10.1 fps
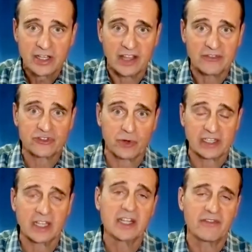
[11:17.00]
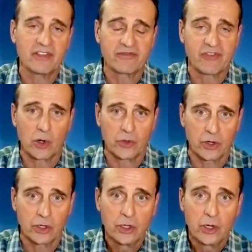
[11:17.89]
They've strengthened even
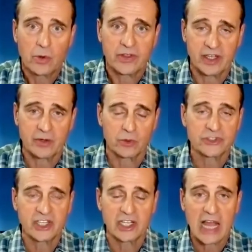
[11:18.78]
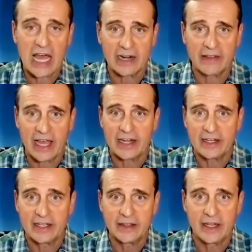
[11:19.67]
further. We think we'll see a lot of that
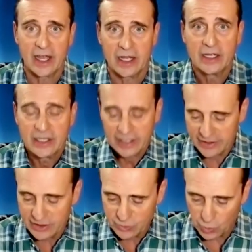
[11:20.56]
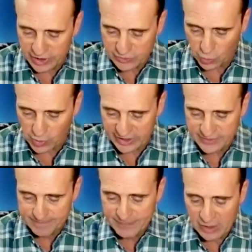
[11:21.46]
in the 2020s.
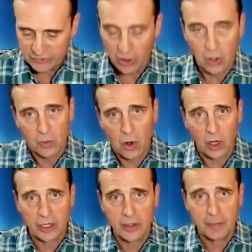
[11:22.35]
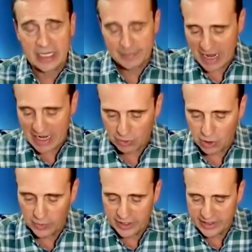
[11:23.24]
So on to big macro
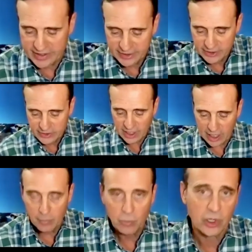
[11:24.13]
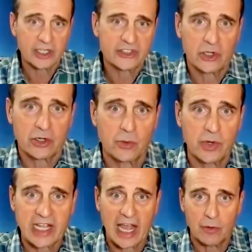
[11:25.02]
week. We're going to start the
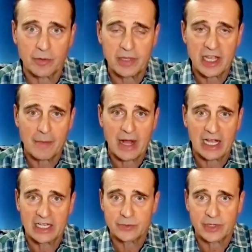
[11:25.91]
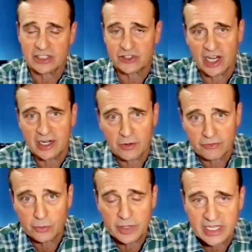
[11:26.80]
week out with PMIs. We got China over
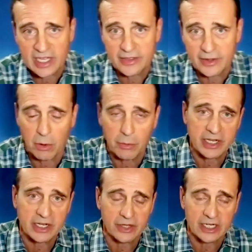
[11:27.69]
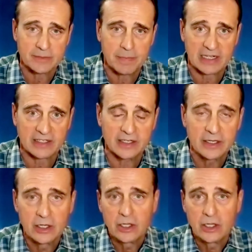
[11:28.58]
the weekend. They were weaker than expected.